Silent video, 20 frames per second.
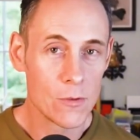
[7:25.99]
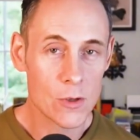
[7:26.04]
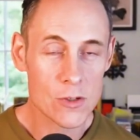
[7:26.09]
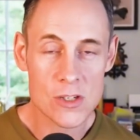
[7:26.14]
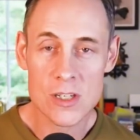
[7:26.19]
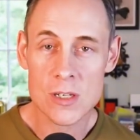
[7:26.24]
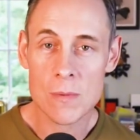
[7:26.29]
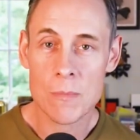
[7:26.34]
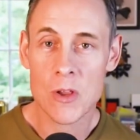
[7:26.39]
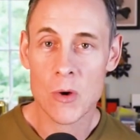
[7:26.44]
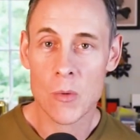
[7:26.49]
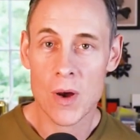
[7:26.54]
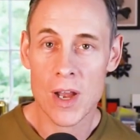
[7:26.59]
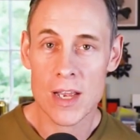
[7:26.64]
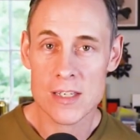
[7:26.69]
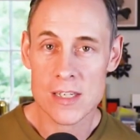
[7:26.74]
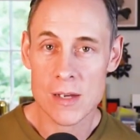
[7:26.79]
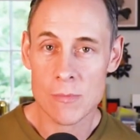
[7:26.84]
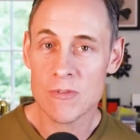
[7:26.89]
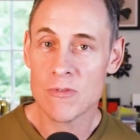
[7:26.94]
those are some of the
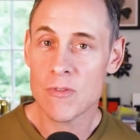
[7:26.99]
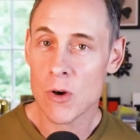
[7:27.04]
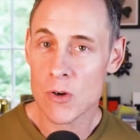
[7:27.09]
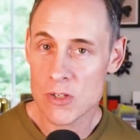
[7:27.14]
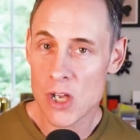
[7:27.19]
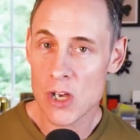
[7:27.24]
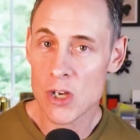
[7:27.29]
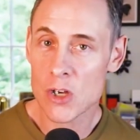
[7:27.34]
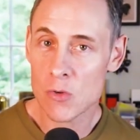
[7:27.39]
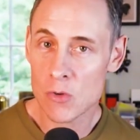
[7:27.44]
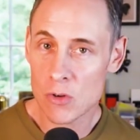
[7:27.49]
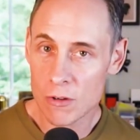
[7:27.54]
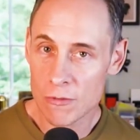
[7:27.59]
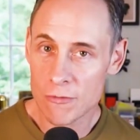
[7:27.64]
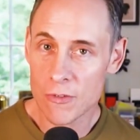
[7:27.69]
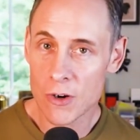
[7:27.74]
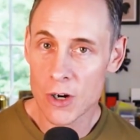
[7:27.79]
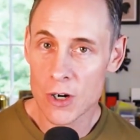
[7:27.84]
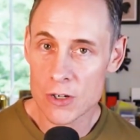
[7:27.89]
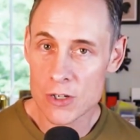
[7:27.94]
ways i would focus on google
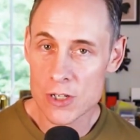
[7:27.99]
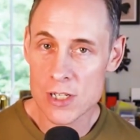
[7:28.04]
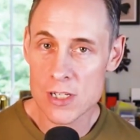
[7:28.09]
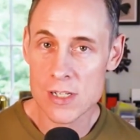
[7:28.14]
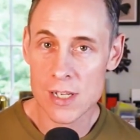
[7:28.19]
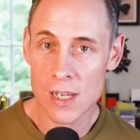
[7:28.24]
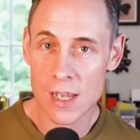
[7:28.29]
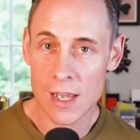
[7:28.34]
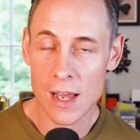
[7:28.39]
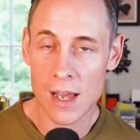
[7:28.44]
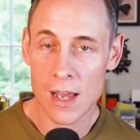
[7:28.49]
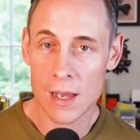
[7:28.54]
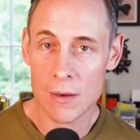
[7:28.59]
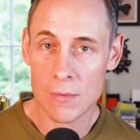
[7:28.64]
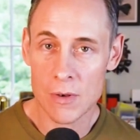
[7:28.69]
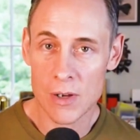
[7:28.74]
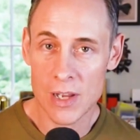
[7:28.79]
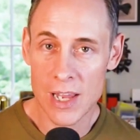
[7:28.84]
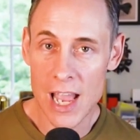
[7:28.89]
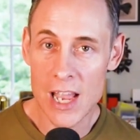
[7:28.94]
first uh,